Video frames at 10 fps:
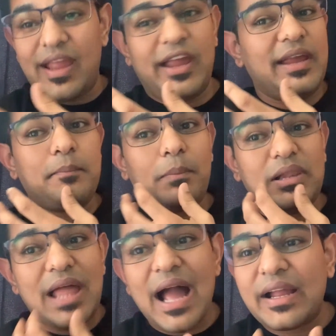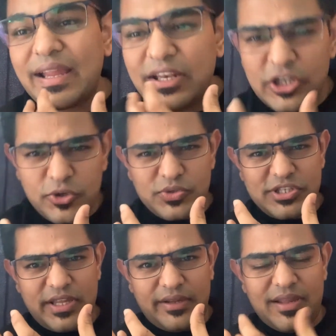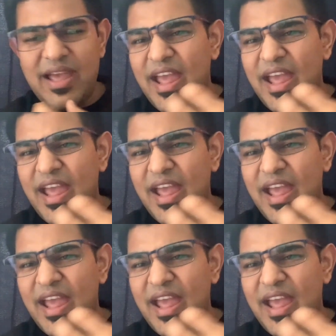a plaque-inducing,